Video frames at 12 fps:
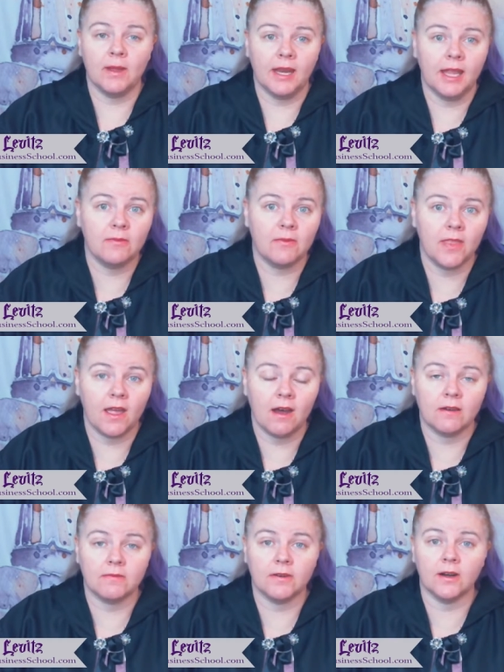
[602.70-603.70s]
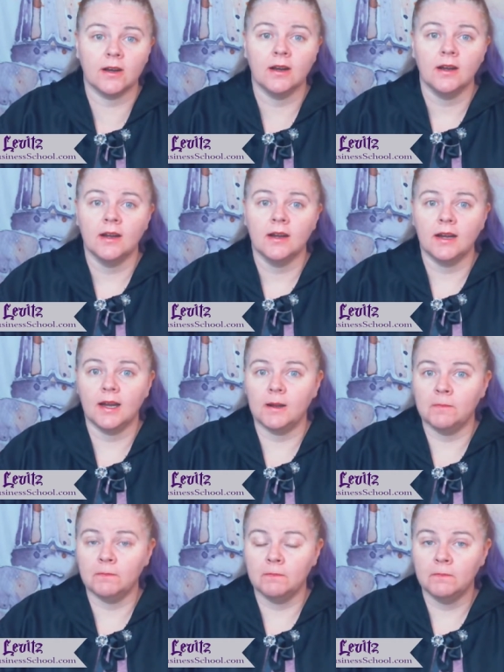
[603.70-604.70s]
need for the offer,
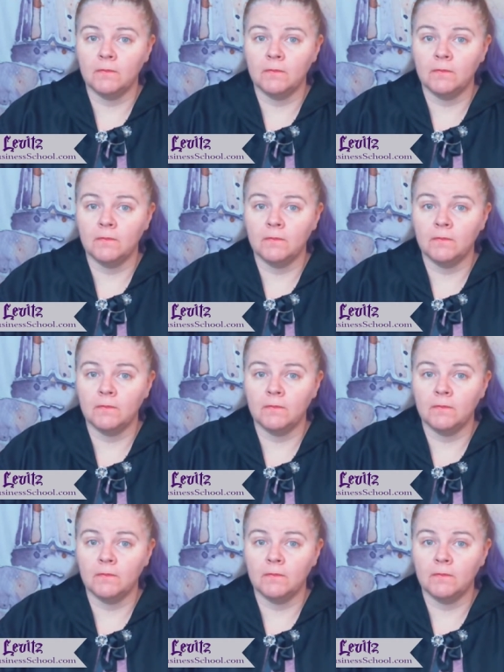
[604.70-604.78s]
and